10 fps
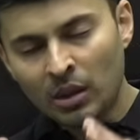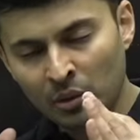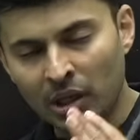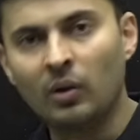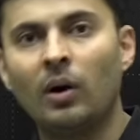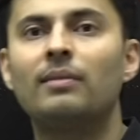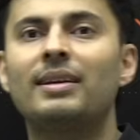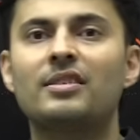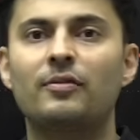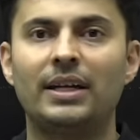You can
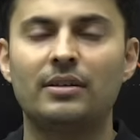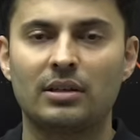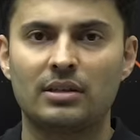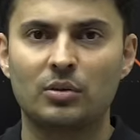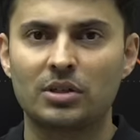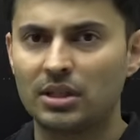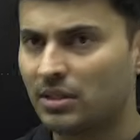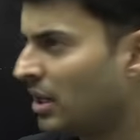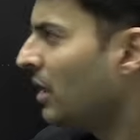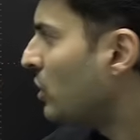always find such
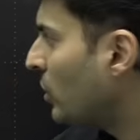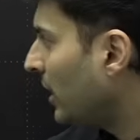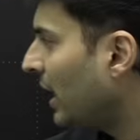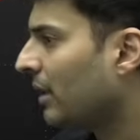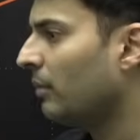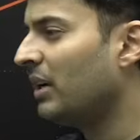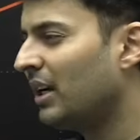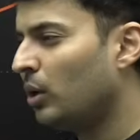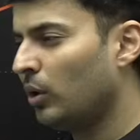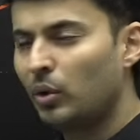questions. So take a
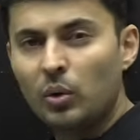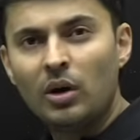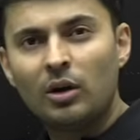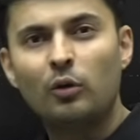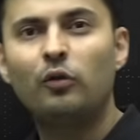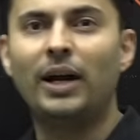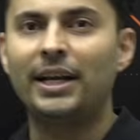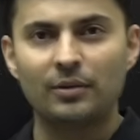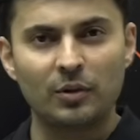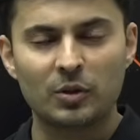minute or two to
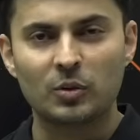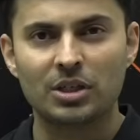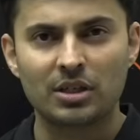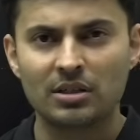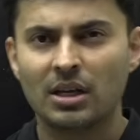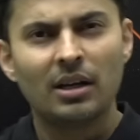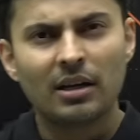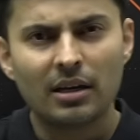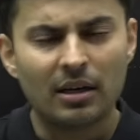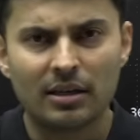find those questions.
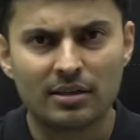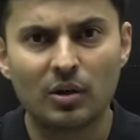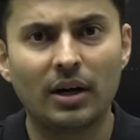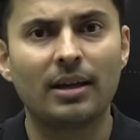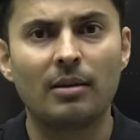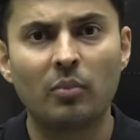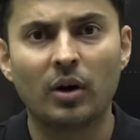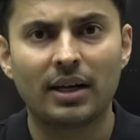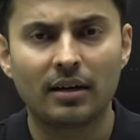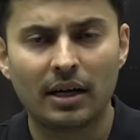It's not
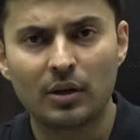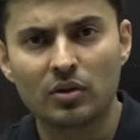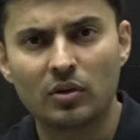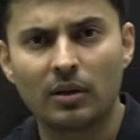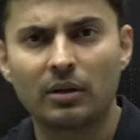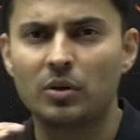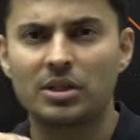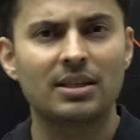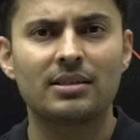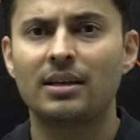important that you solve the
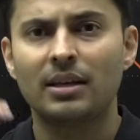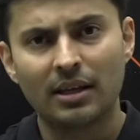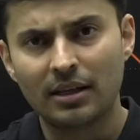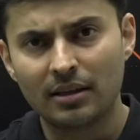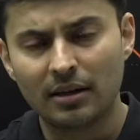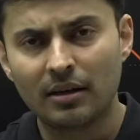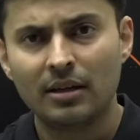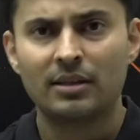questions in the